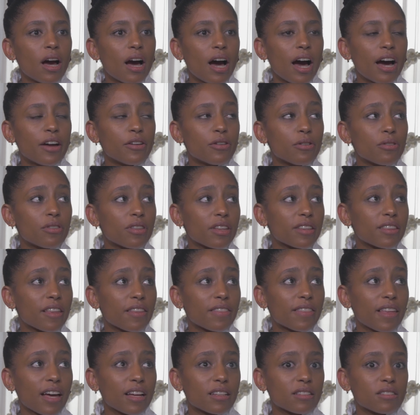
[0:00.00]
I do think
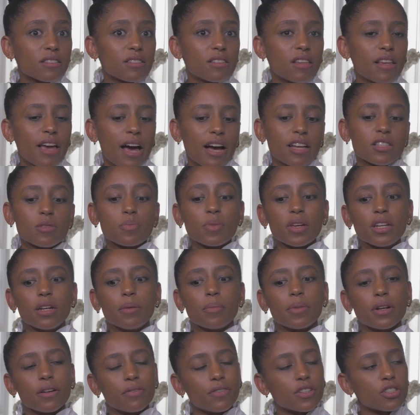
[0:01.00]
that that has been
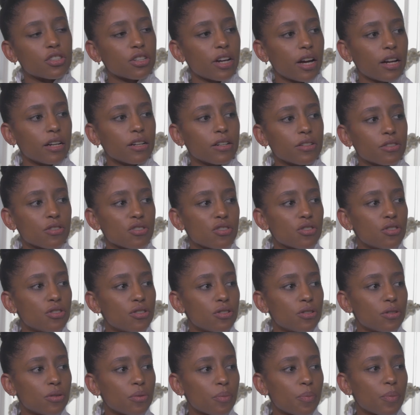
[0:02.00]
a bit of a
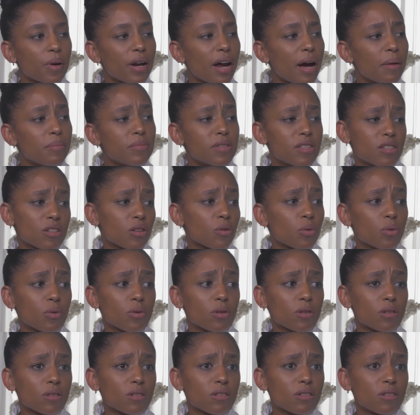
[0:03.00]
challenge, but I'm
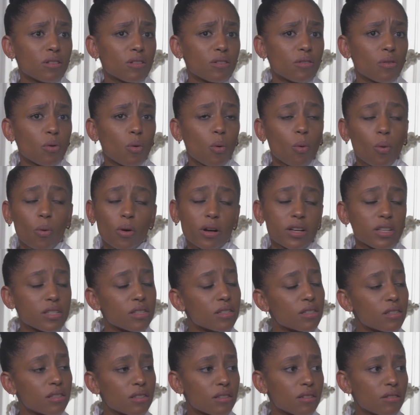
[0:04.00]
still
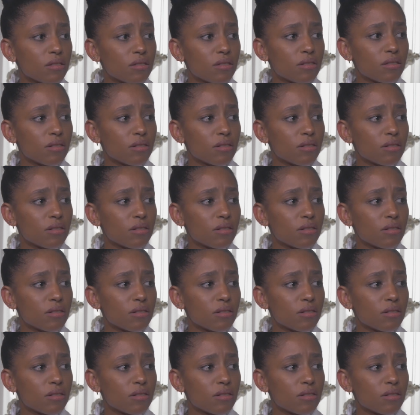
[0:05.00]
always